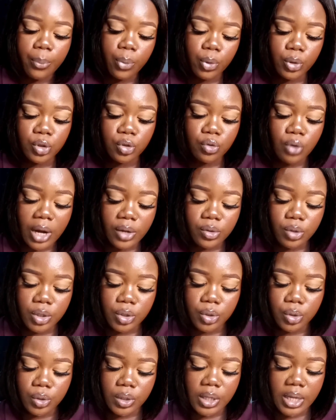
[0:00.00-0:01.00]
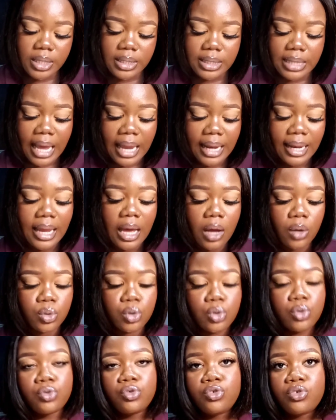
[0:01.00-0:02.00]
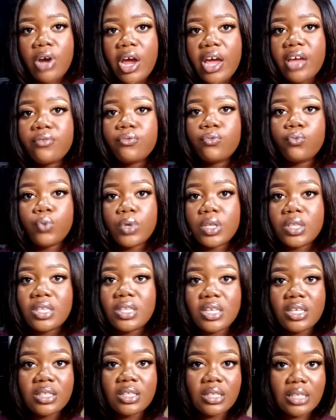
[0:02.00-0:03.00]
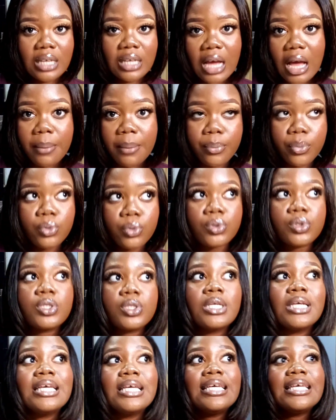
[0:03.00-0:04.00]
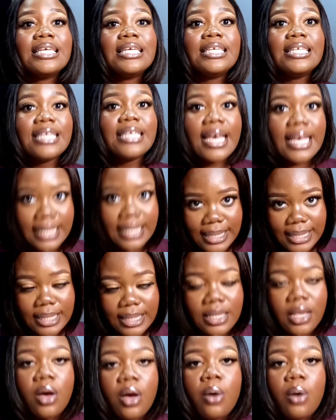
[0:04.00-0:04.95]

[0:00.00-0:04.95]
postgraduate students allowed to drive within the campus? Yes,